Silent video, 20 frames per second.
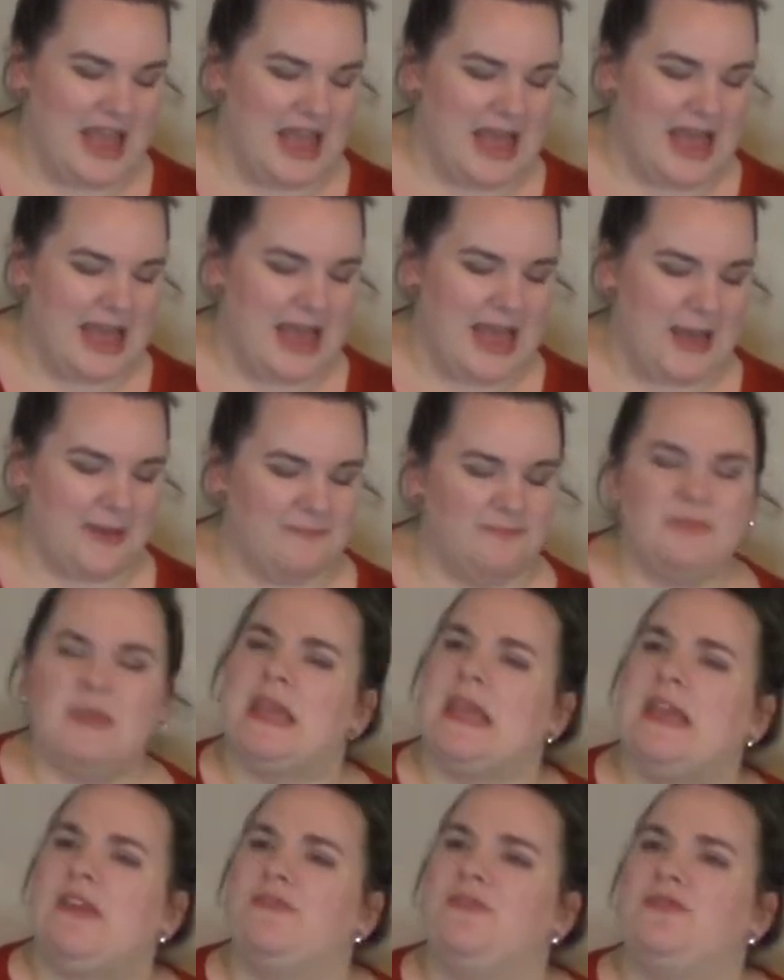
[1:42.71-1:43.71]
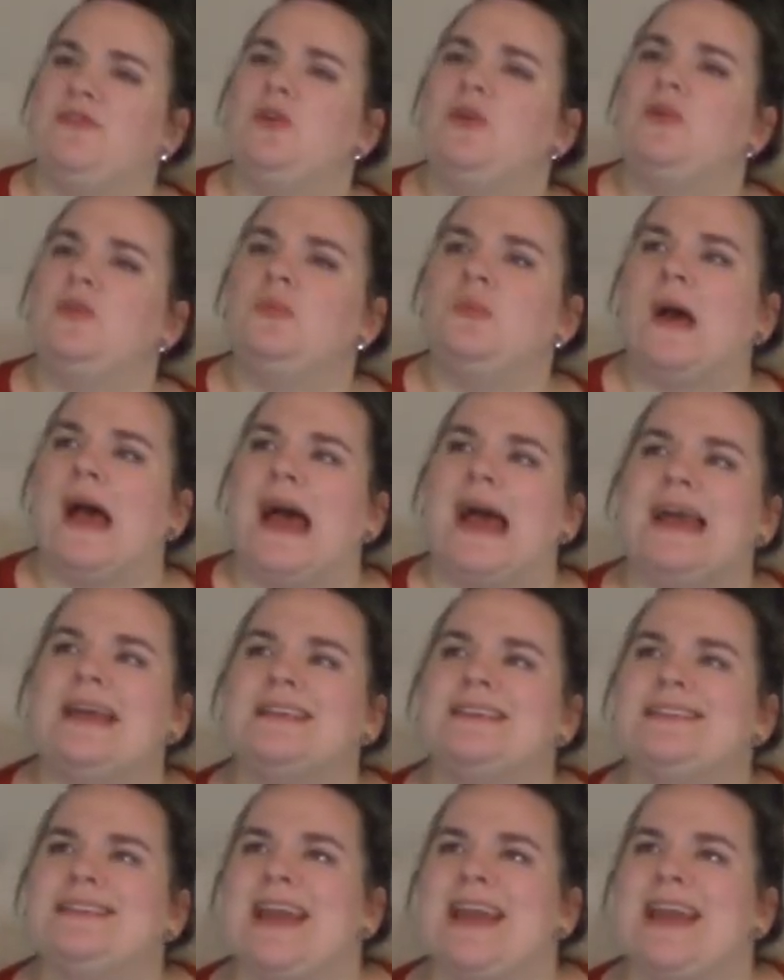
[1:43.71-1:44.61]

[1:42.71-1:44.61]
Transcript: Um, he, food-wise,